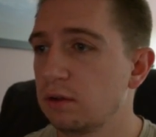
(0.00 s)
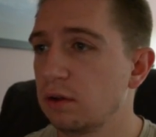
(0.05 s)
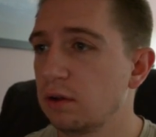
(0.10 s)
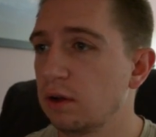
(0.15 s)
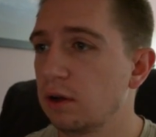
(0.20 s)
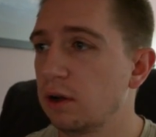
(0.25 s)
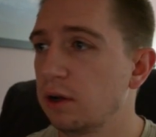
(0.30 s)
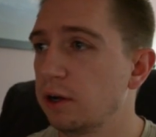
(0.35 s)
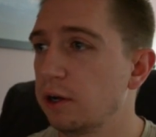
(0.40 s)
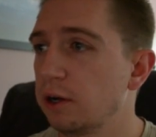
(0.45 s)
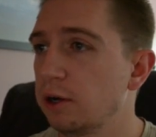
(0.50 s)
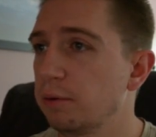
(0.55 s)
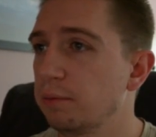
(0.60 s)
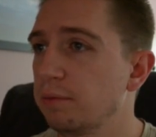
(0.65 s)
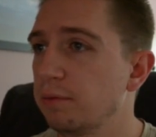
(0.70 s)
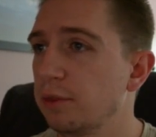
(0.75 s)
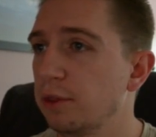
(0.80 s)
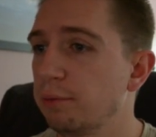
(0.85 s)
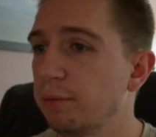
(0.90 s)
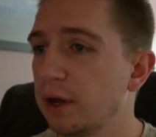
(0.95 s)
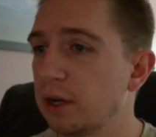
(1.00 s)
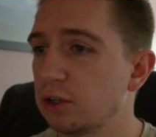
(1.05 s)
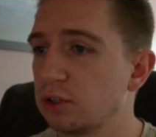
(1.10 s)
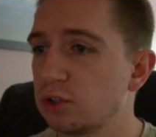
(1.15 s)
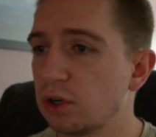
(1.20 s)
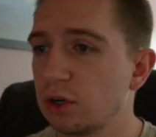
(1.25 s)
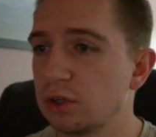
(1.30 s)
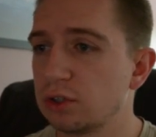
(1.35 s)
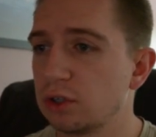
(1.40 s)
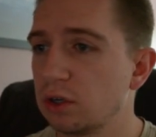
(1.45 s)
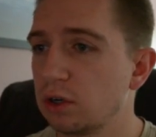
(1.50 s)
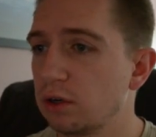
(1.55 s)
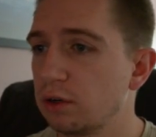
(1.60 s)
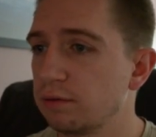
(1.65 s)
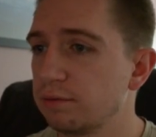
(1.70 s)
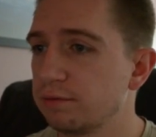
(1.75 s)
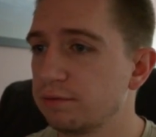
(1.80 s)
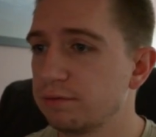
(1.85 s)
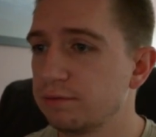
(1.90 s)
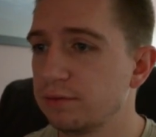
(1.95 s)
the
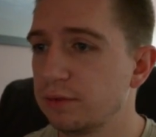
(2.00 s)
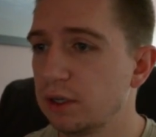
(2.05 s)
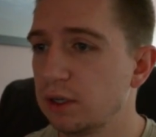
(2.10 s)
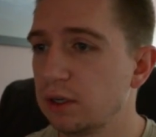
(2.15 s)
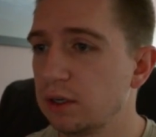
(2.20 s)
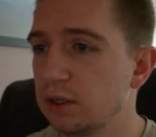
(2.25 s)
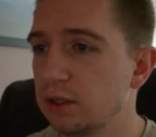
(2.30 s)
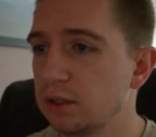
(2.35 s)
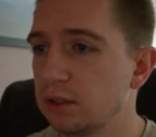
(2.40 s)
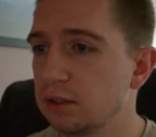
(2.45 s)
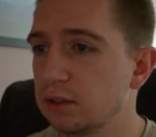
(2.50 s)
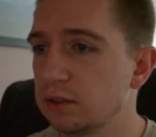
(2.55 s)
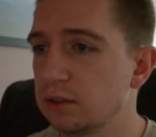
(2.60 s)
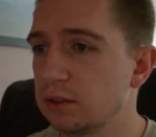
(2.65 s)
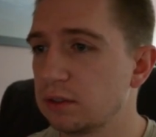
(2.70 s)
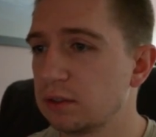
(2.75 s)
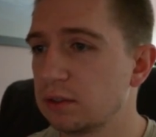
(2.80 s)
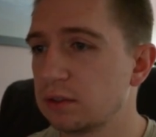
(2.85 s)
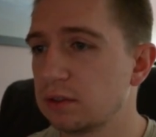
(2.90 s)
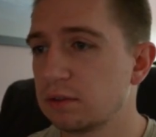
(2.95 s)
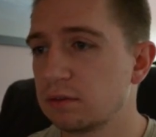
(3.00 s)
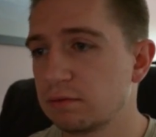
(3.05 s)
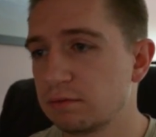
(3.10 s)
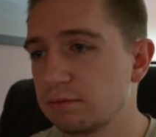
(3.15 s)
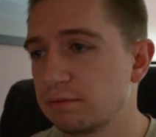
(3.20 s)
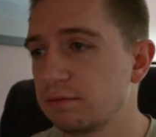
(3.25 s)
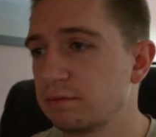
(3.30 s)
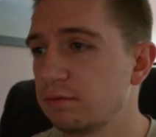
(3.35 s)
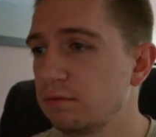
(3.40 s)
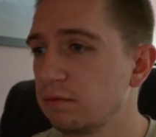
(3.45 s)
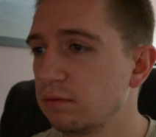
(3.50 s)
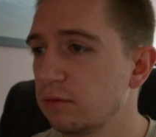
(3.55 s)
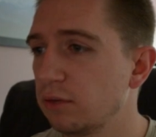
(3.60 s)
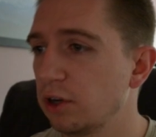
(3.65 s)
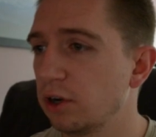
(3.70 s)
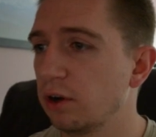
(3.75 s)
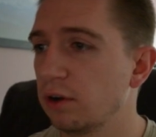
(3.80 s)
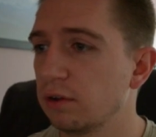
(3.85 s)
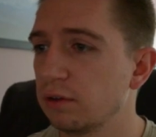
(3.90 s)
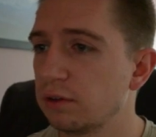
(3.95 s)
Megacharger, it is,
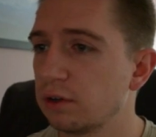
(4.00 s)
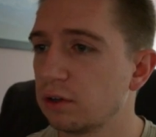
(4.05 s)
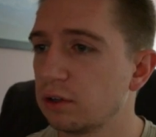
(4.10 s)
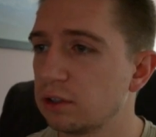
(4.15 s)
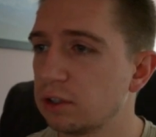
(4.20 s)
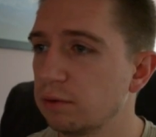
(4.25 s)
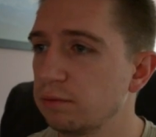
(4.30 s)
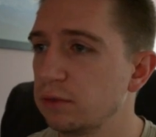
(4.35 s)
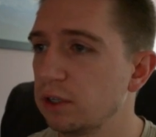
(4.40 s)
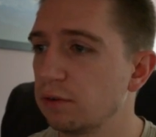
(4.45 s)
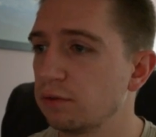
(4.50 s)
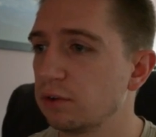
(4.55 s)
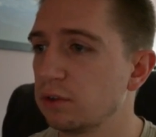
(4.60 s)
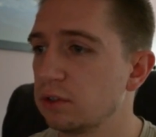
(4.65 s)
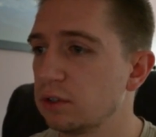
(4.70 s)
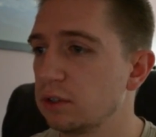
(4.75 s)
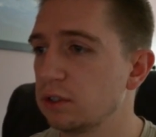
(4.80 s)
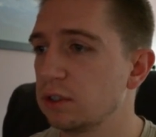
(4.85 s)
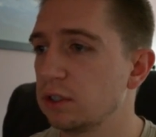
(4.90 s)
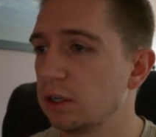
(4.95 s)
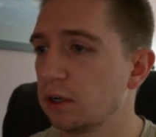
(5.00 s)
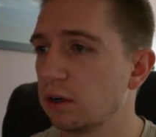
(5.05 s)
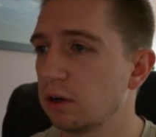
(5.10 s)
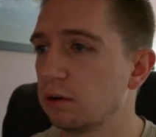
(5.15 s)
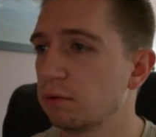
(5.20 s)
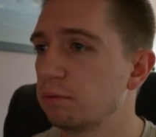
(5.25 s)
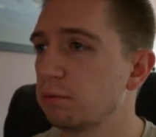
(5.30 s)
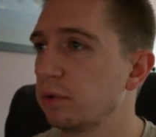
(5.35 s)
there's some differences here.